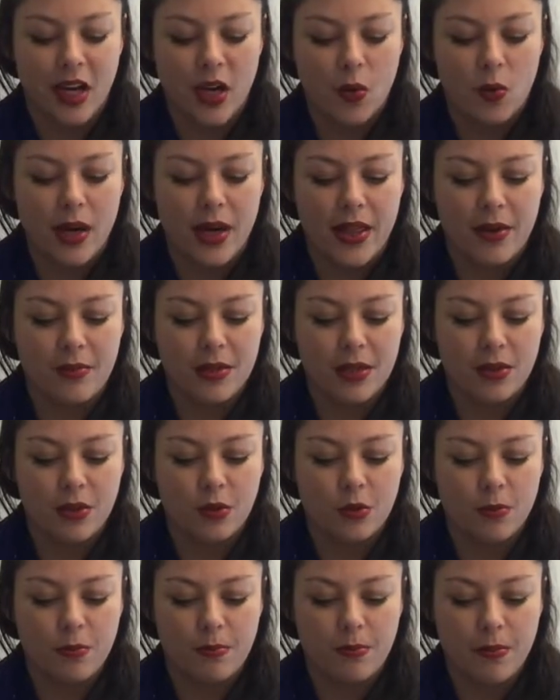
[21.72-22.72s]
where there was an
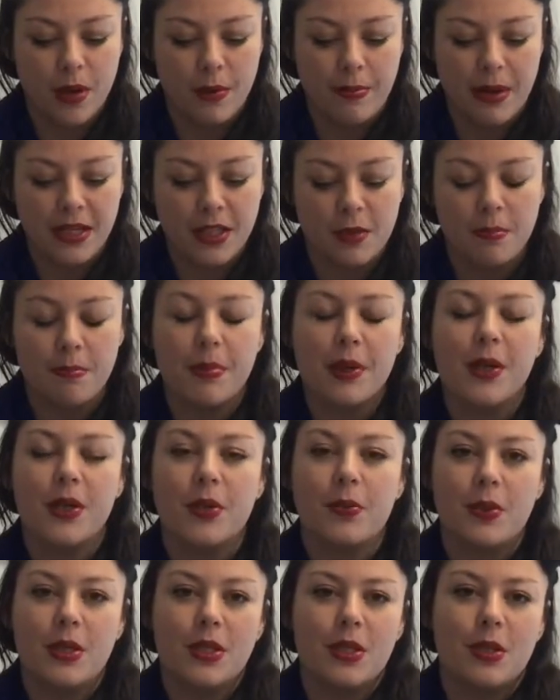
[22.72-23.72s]
old abandoned boat
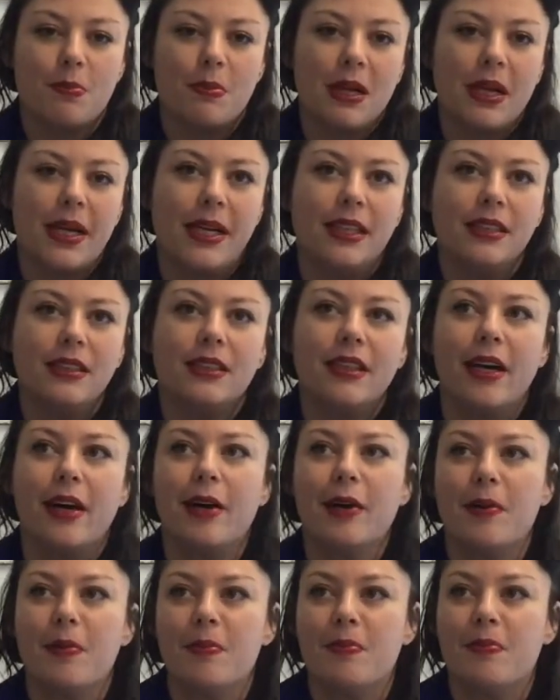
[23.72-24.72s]
that we used to play
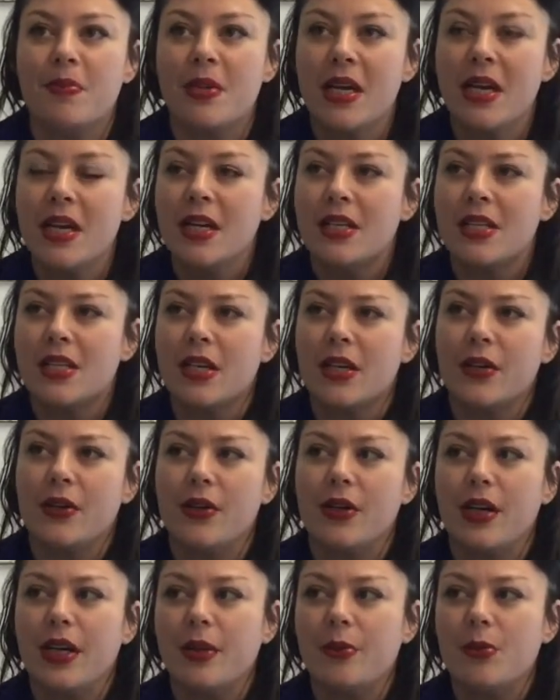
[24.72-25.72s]
in. So
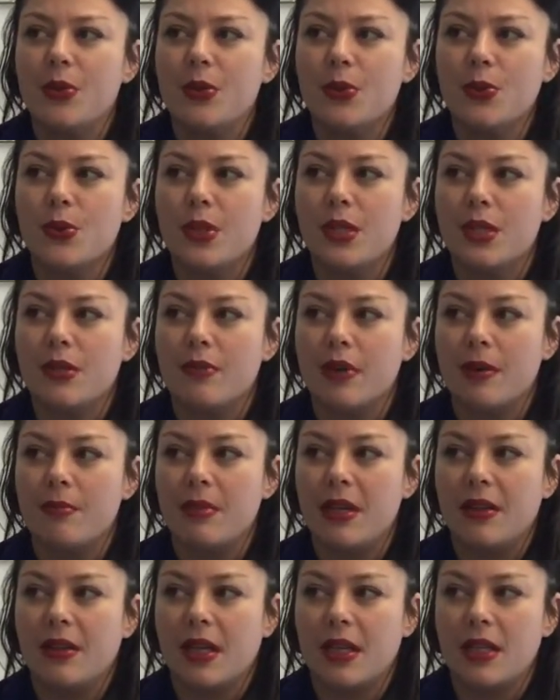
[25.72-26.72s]
it was always around
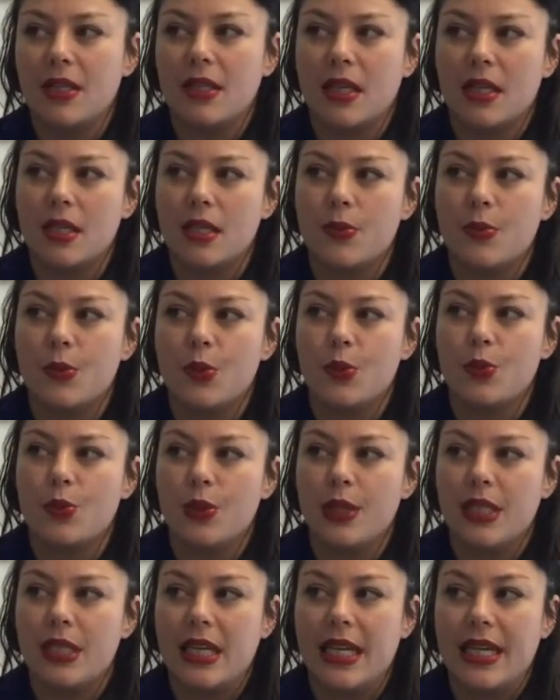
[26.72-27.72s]
me in that sense. It was
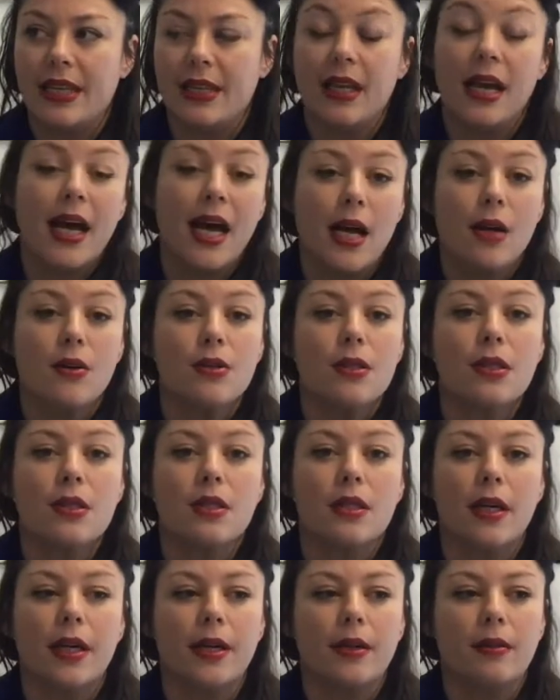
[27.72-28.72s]
always in the
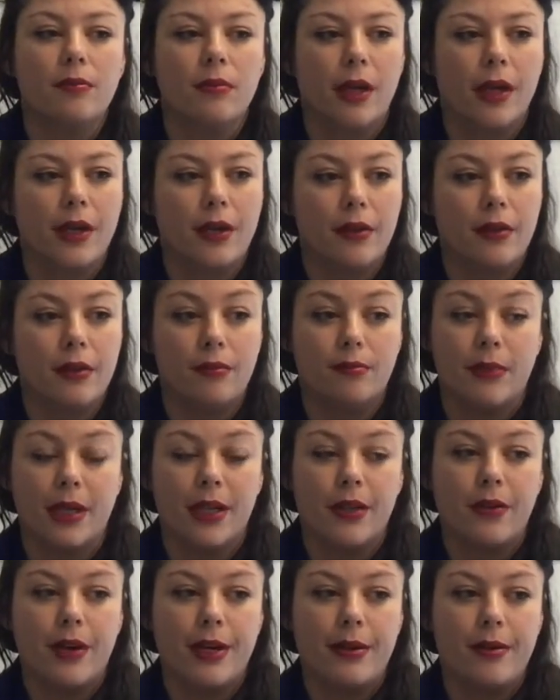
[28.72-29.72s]
house. My
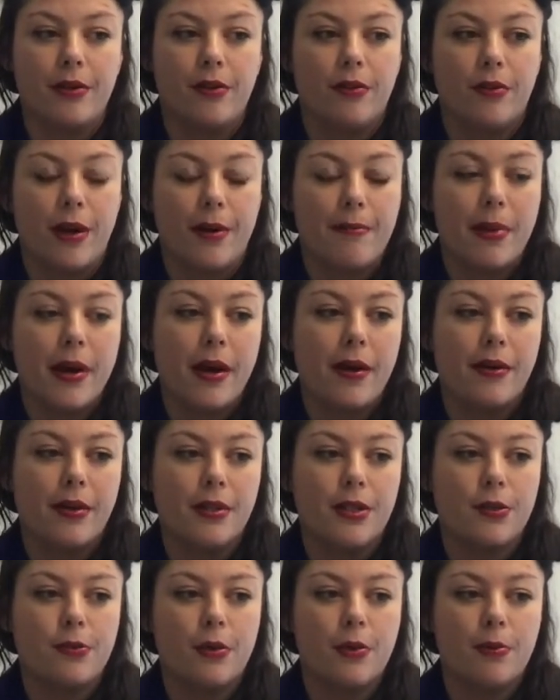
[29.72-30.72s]

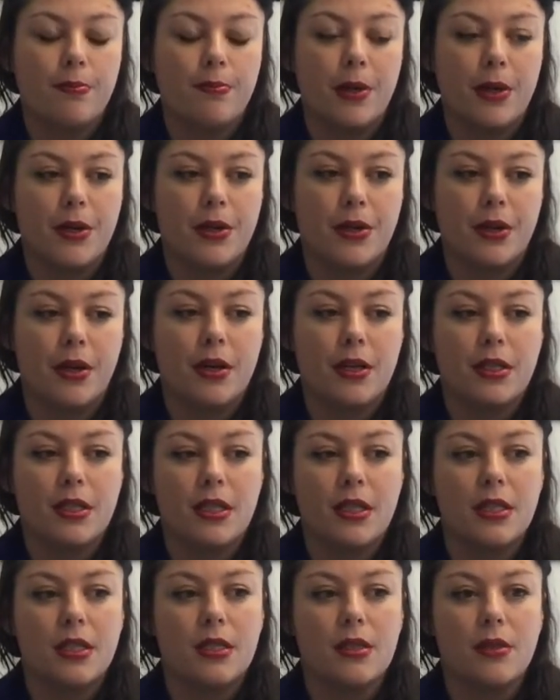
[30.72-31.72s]
great-grandparents were both
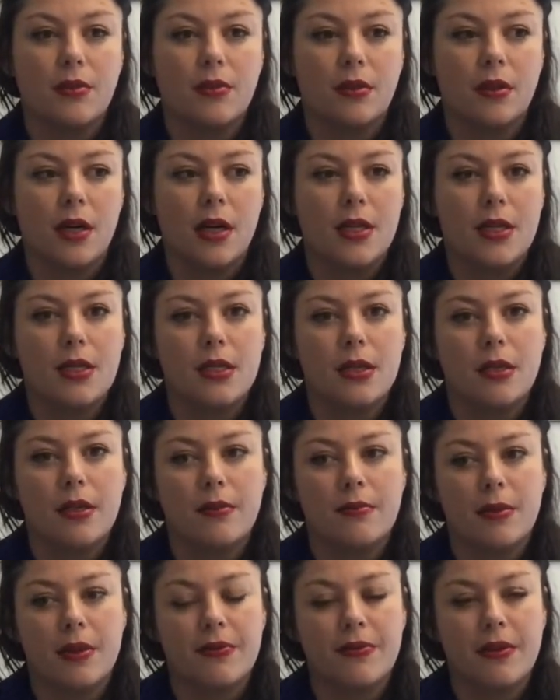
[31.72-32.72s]
artists on either side of
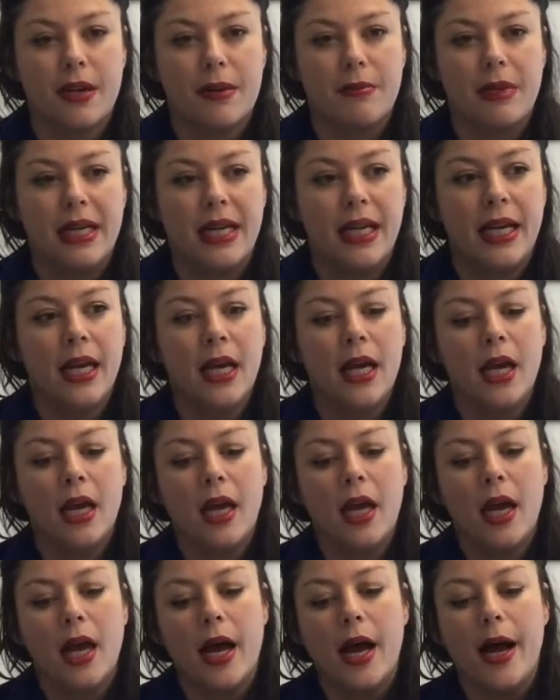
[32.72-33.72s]
my family.
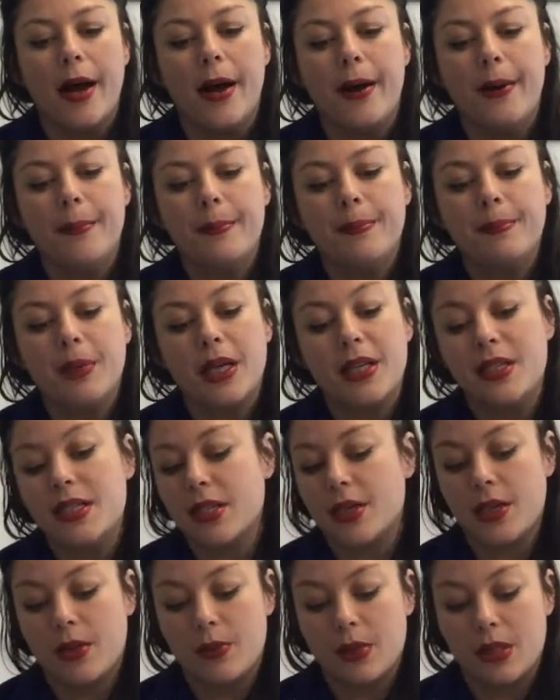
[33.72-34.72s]
And
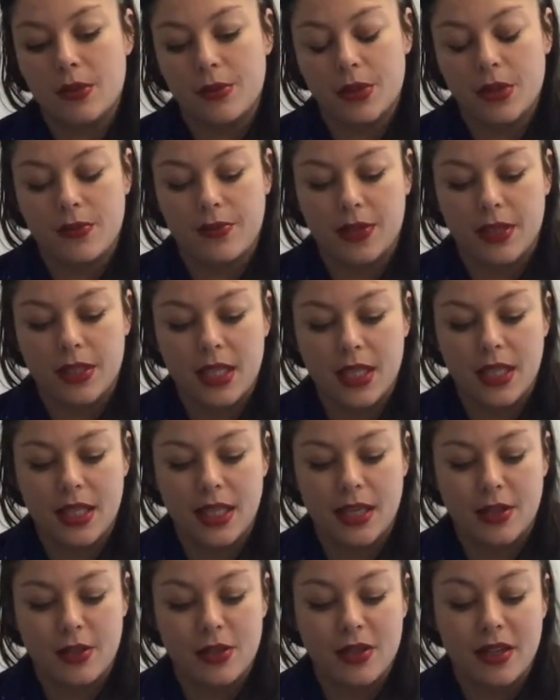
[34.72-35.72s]
so there was lots of arty
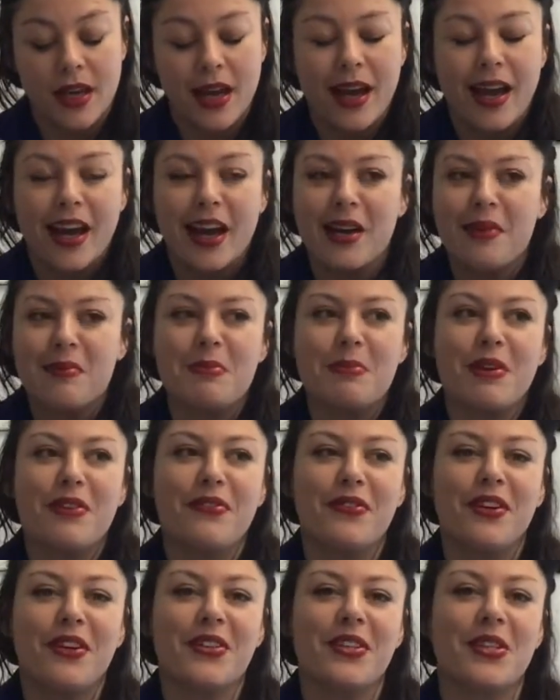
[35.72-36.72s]
things. I mean, my
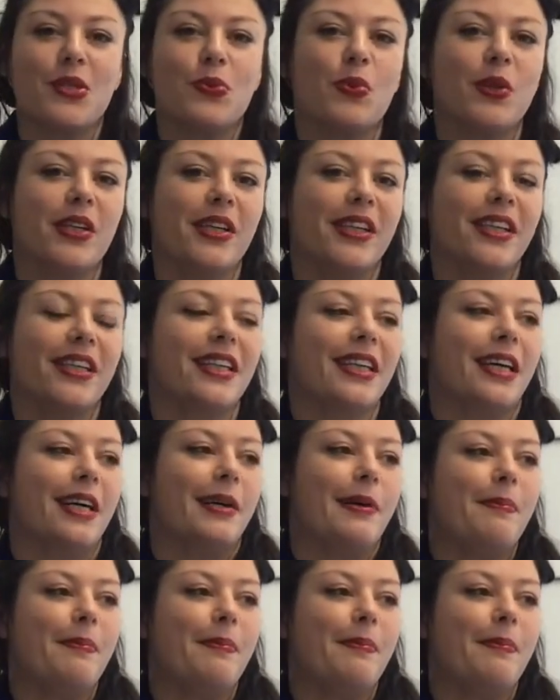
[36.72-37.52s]
father's work,